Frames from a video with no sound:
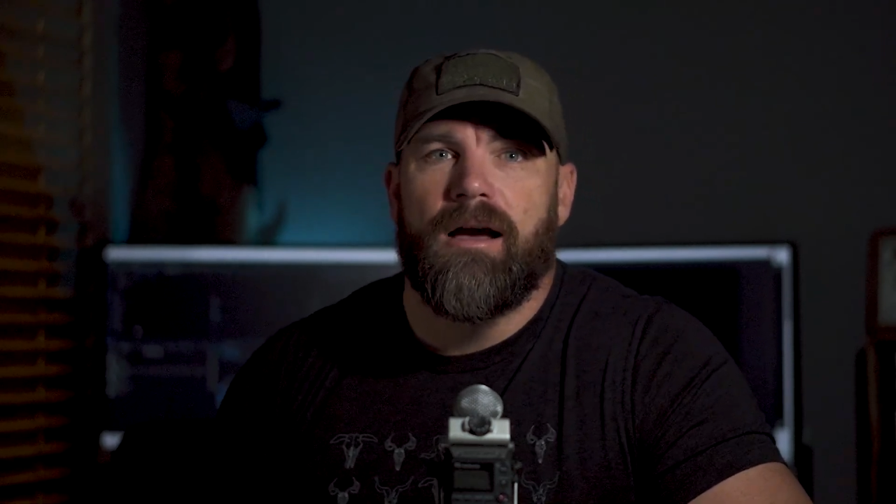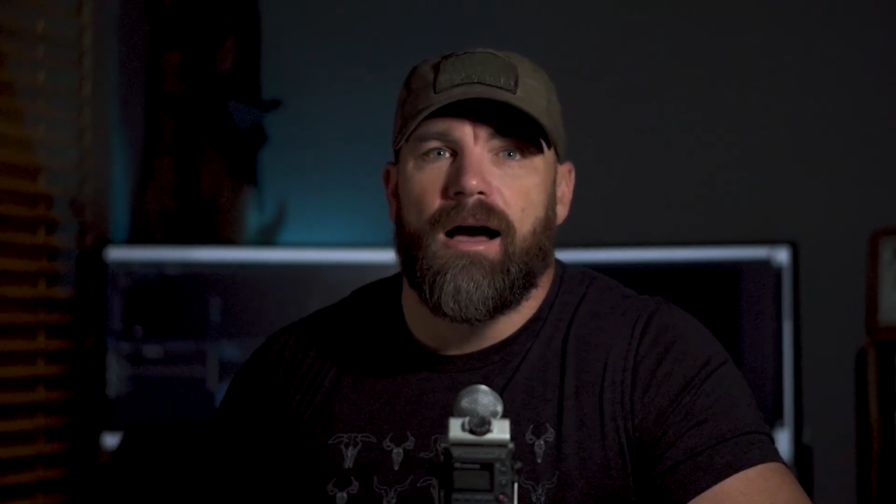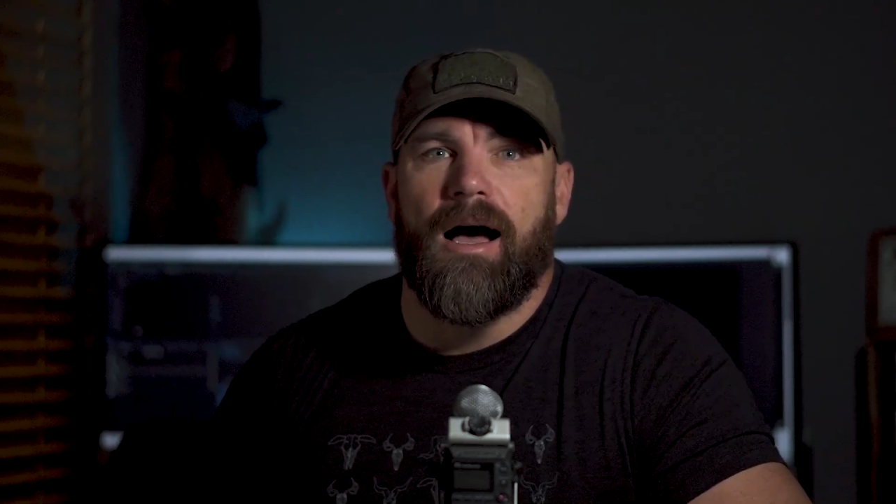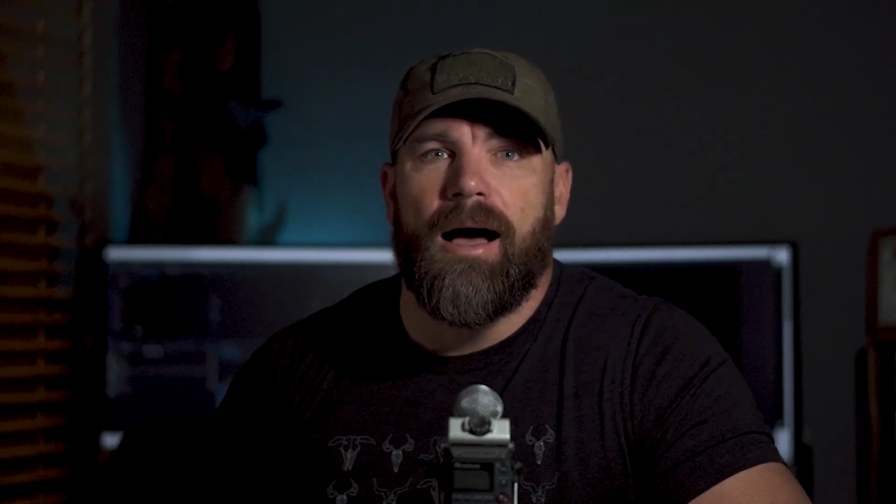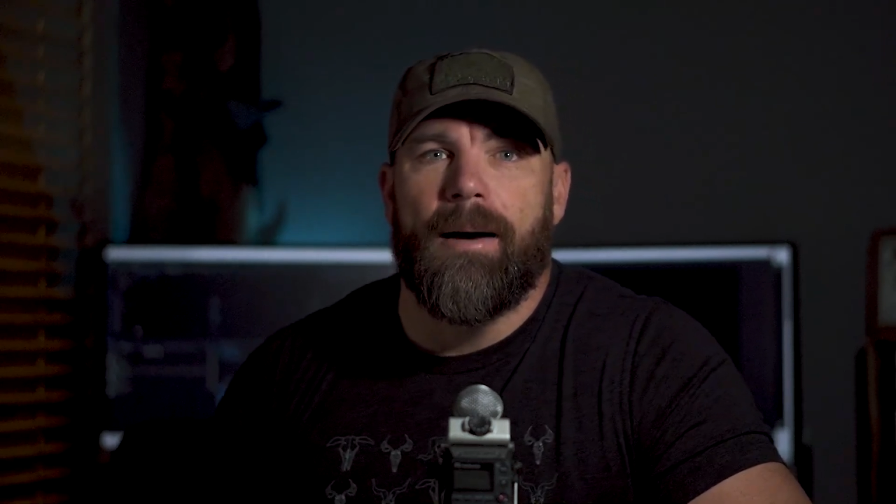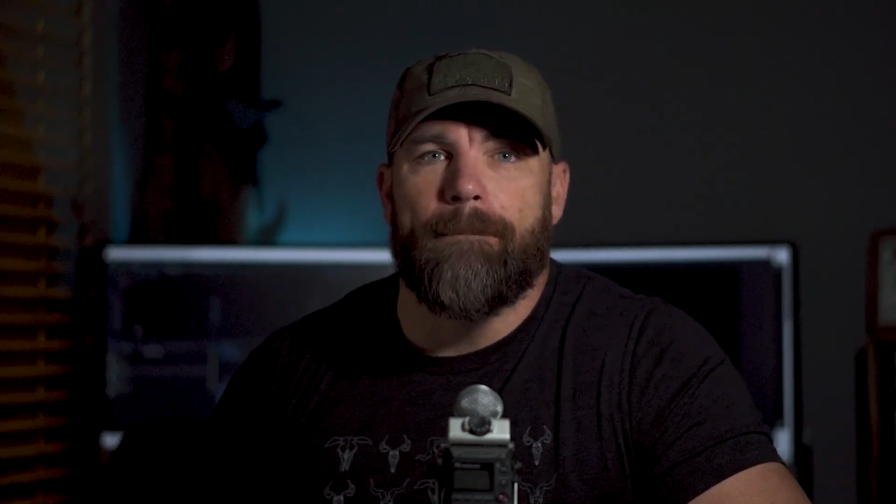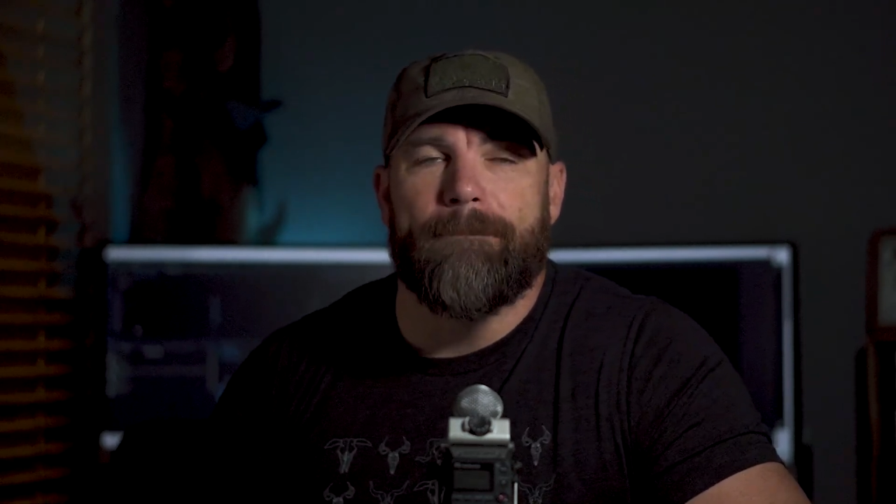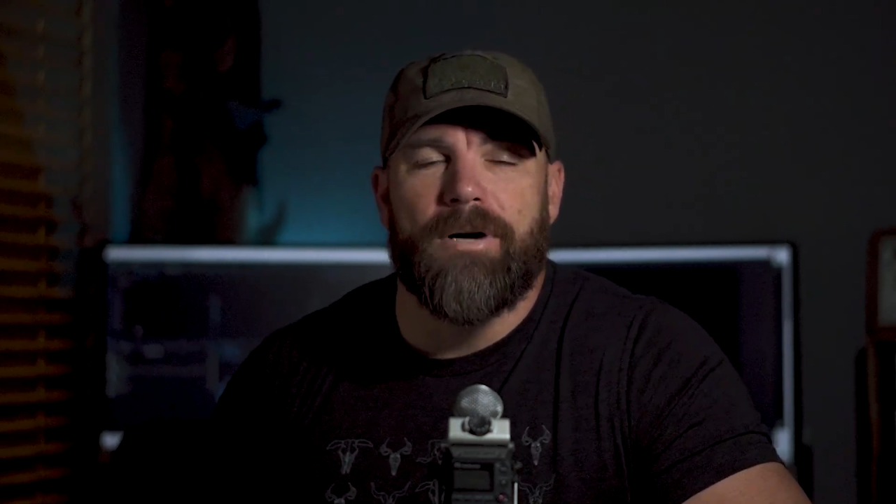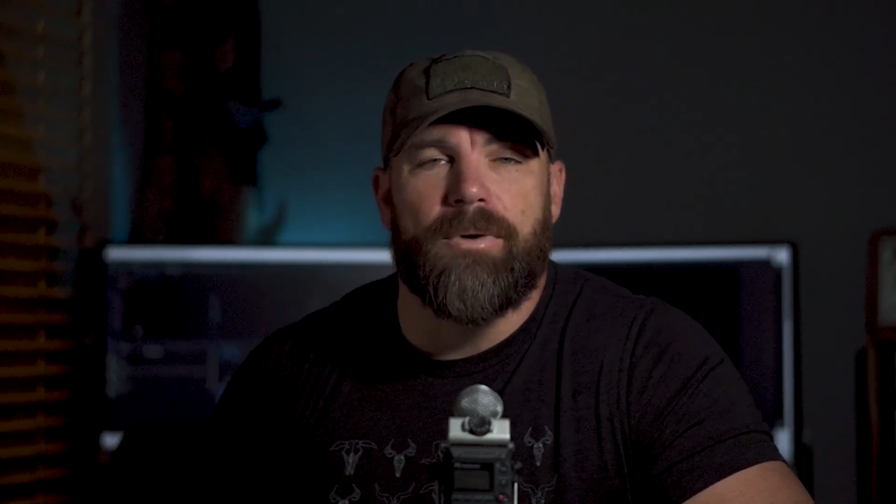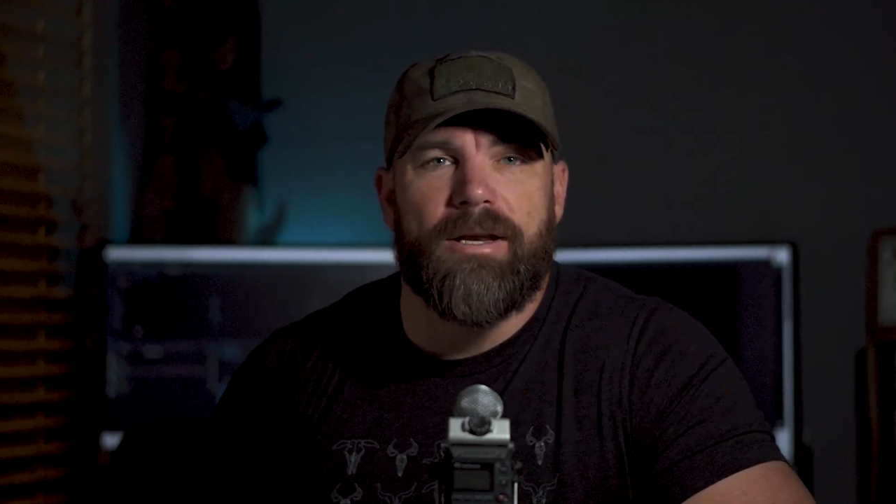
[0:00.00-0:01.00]

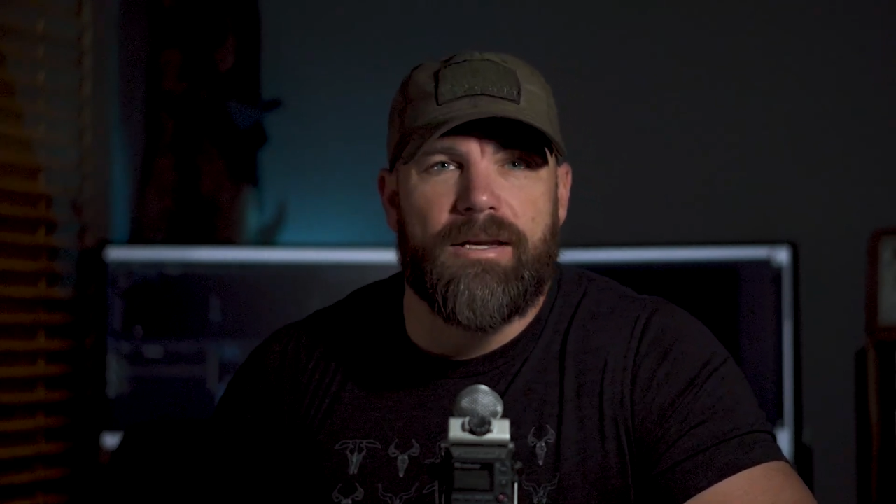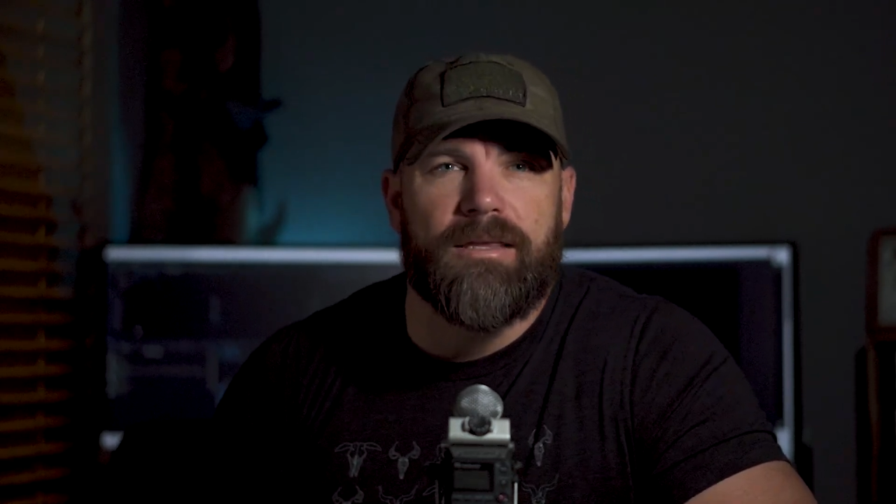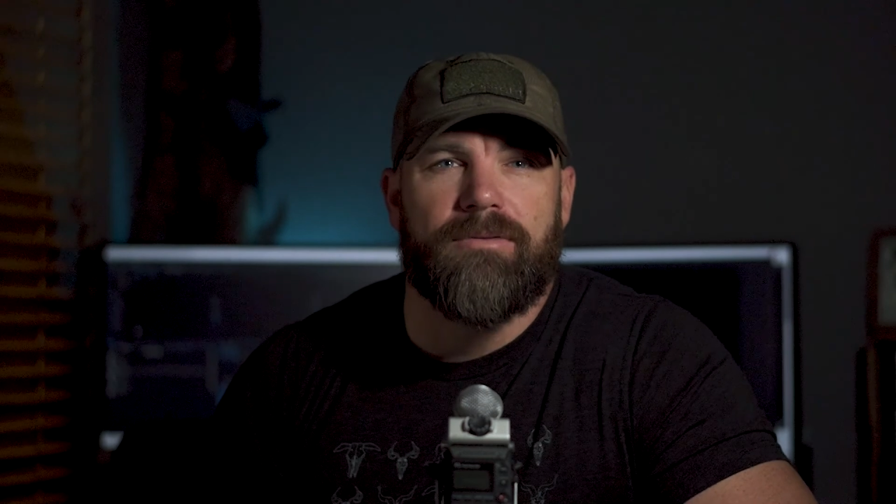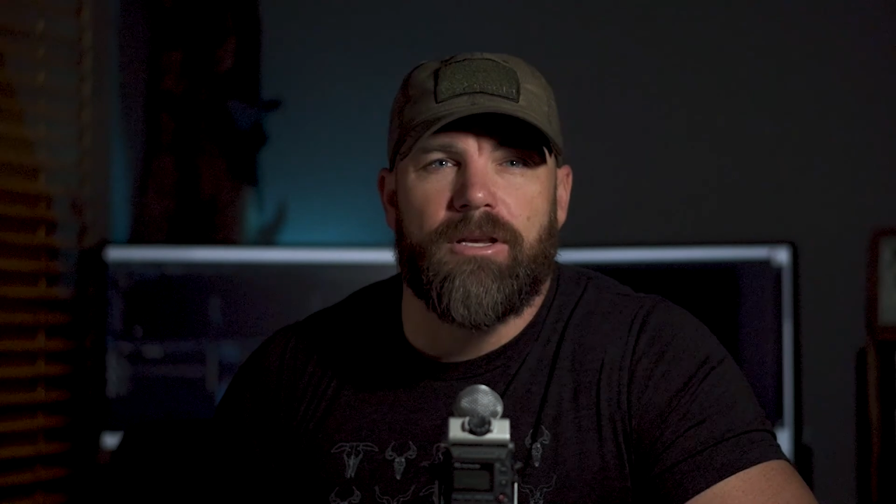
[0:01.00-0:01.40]
but we need to get the